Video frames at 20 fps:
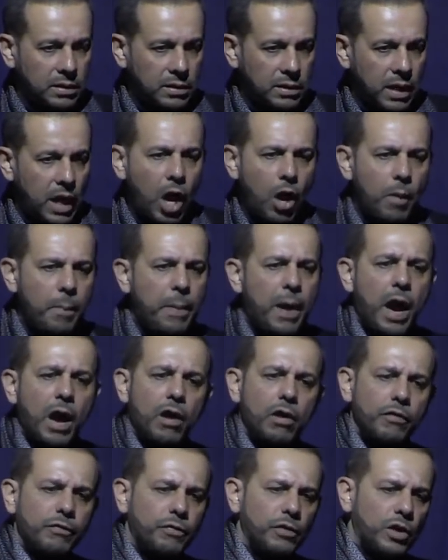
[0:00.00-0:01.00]
how
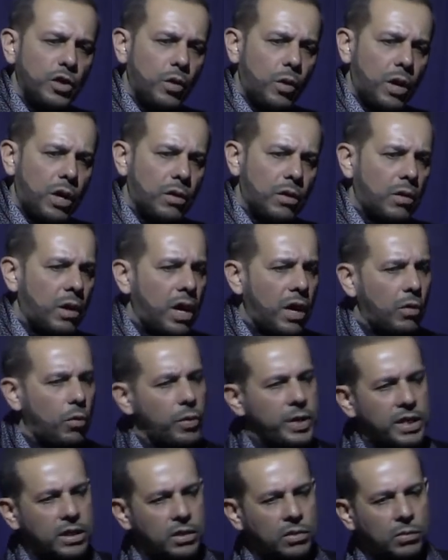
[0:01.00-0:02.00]
powerful you are or how
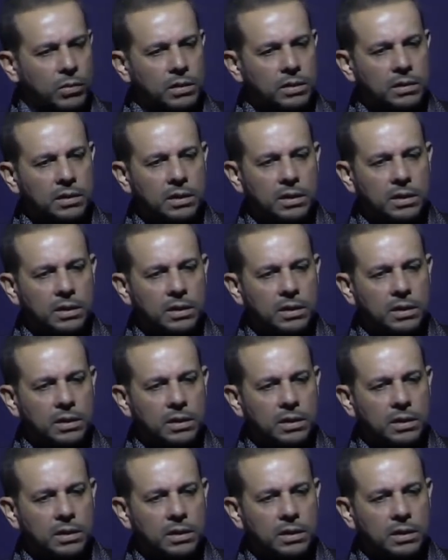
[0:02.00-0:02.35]
weak you are,